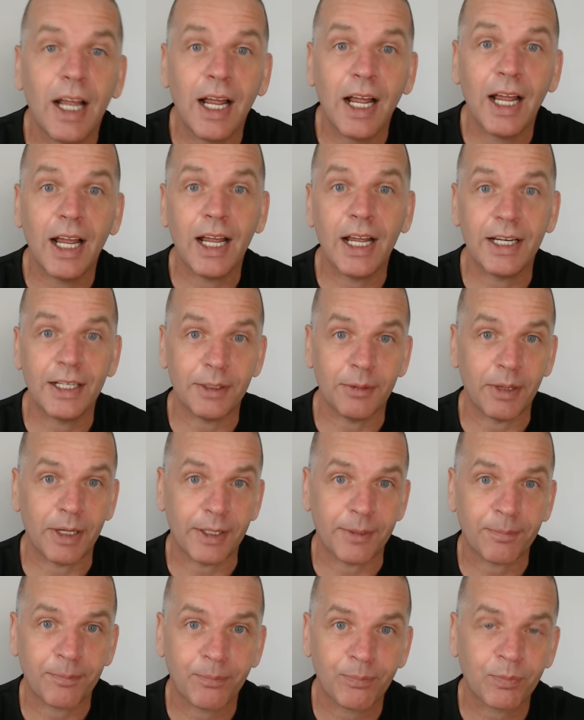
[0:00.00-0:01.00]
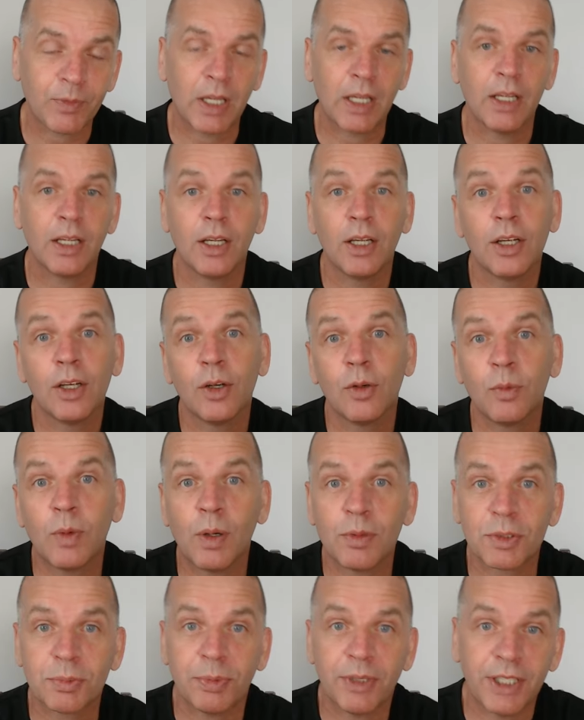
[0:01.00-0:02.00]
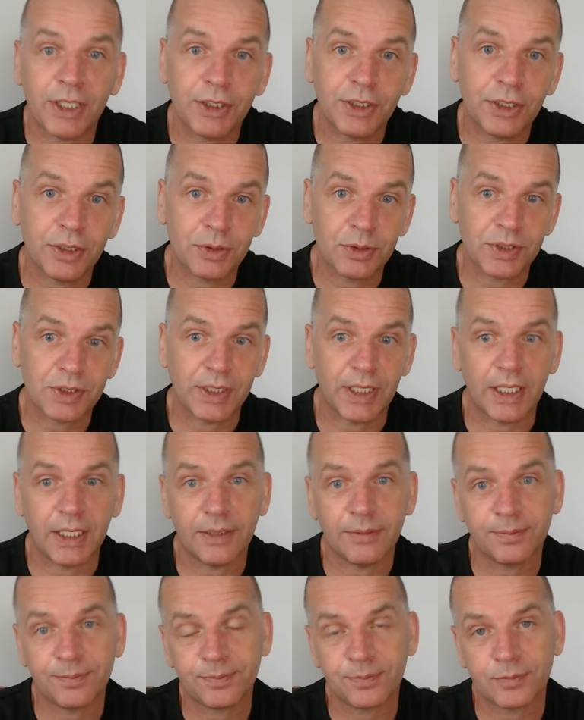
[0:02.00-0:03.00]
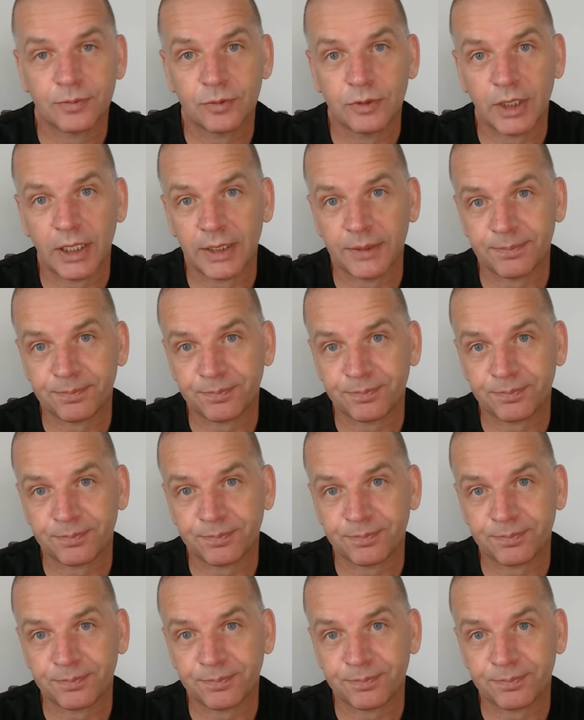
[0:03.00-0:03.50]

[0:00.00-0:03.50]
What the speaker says: Anyway, what was being used there? Right.